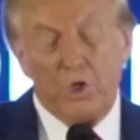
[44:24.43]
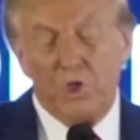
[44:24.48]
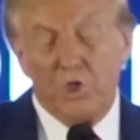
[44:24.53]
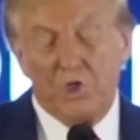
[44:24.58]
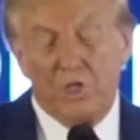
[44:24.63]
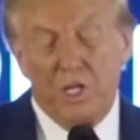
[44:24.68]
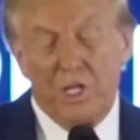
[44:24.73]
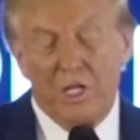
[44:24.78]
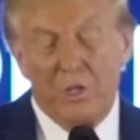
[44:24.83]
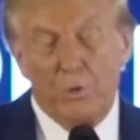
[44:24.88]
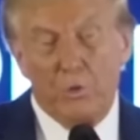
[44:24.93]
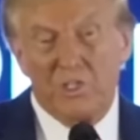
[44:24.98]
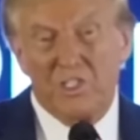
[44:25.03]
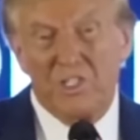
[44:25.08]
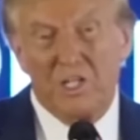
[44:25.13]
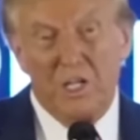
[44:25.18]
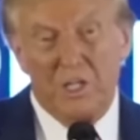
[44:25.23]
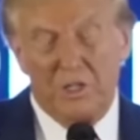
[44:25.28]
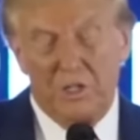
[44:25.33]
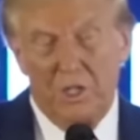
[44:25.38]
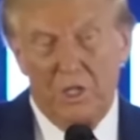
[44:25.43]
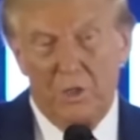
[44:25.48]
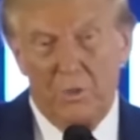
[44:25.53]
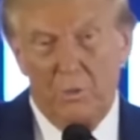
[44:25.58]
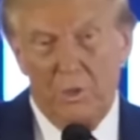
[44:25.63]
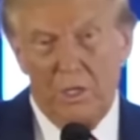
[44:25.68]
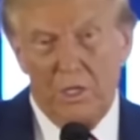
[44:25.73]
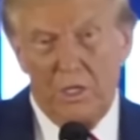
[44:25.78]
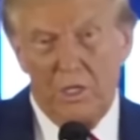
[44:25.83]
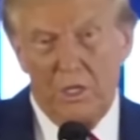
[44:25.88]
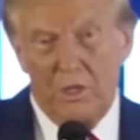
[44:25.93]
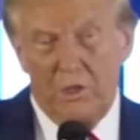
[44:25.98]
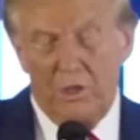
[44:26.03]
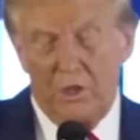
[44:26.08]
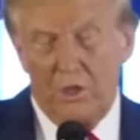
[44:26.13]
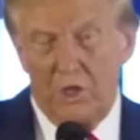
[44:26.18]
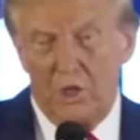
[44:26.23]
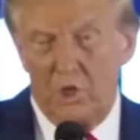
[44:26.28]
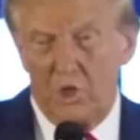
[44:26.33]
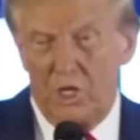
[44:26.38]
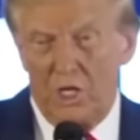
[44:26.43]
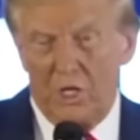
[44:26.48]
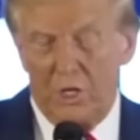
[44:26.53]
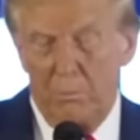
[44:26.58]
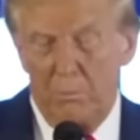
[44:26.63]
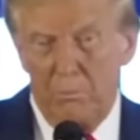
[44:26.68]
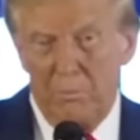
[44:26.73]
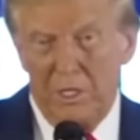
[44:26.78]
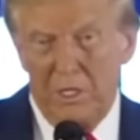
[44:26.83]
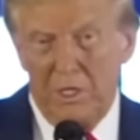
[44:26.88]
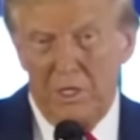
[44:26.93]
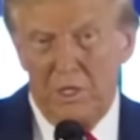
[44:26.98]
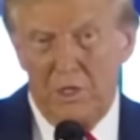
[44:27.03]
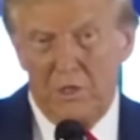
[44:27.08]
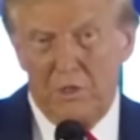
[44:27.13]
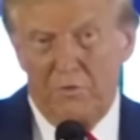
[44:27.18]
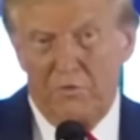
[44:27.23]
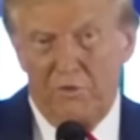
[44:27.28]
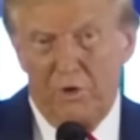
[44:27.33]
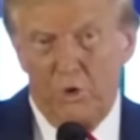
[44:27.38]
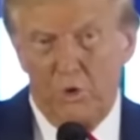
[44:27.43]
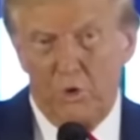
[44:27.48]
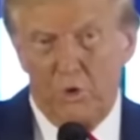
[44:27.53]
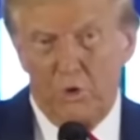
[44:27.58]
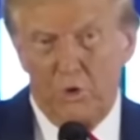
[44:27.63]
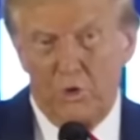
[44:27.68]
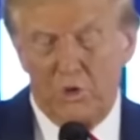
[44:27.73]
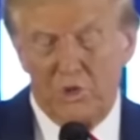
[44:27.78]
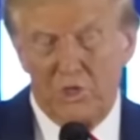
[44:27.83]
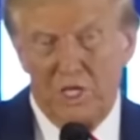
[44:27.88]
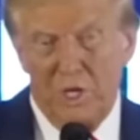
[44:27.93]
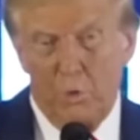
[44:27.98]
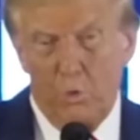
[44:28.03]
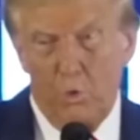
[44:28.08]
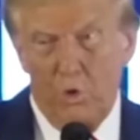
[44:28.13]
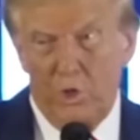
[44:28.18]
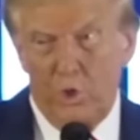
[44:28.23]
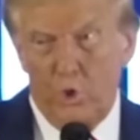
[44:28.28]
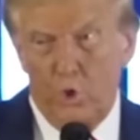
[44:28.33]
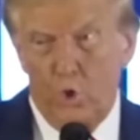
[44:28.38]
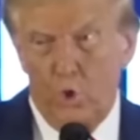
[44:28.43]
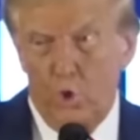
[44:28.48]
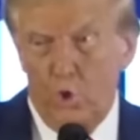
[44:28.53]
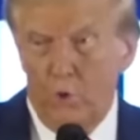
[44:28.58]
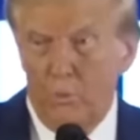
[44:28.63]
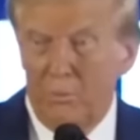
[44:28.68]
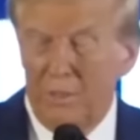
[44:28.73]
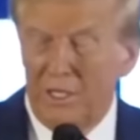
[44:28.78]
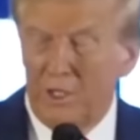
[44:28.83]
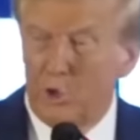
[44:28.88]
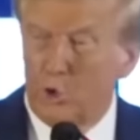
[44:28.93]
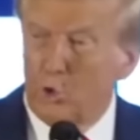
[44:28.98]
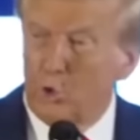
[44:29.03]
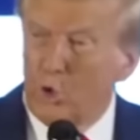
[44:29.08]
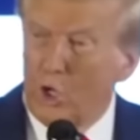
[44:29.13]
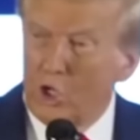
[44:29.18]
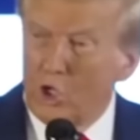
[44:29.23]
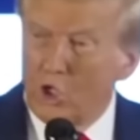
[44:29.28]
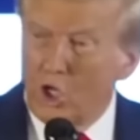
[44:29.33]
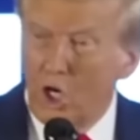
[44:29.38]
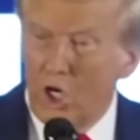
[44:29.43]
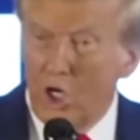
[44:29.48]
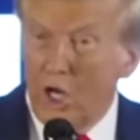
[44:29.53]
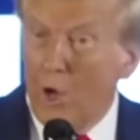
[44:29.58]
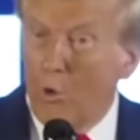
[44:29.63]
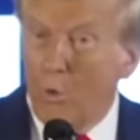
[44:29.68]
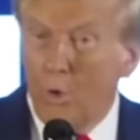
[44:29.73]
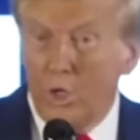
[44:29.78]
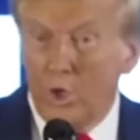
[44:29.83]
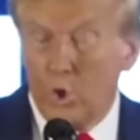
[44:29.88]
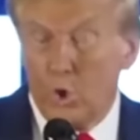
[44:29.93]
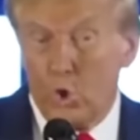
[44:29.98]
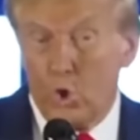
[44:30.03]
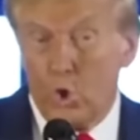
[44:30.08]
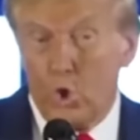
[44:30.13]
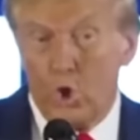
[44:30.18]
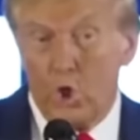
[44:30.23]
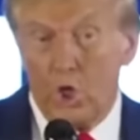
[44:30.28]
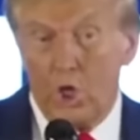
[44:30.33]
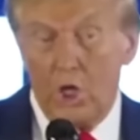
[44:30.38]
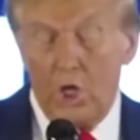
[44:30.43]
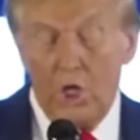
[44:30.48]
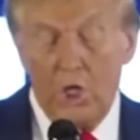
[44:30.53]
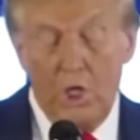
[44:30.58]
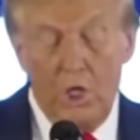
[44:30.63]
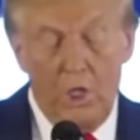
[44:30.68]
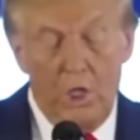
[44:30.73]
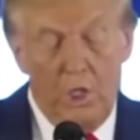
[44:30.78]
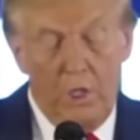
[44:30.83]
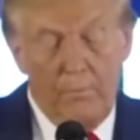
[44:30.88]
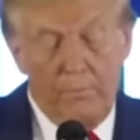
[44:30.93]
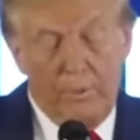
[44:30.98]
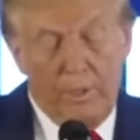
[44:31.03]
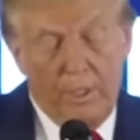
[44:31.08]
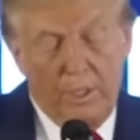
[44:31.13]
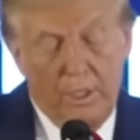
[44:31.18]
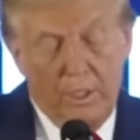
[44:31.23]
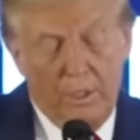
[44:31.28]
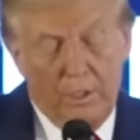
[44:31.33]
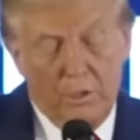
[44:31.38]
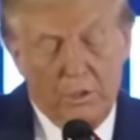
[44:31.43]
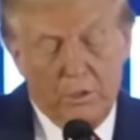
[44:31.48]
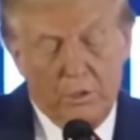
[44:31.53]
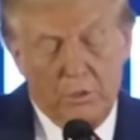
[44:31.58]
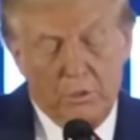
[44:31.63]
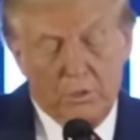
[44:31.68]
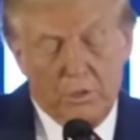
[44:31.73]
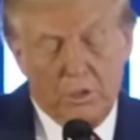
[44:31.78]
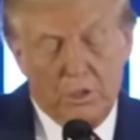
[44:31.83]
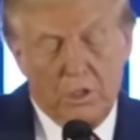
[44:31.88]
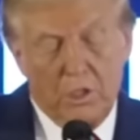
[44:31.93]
say there was nothing. We had nothing. They checked millions of phone calls, not one call made to Russia, not one call. It was a